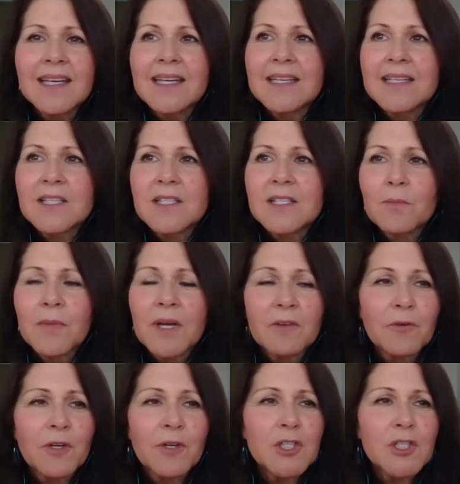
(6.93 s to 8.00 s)
is my
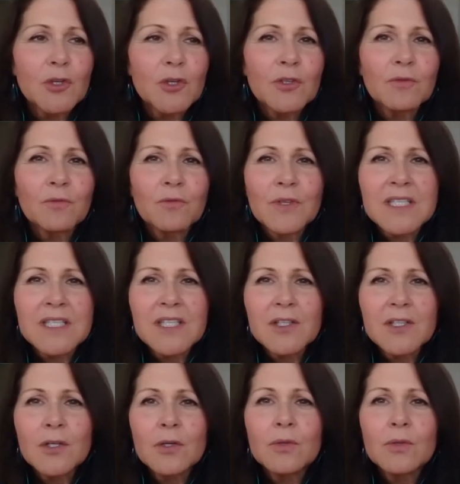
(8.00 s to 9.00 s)
friend Jordan Friesen,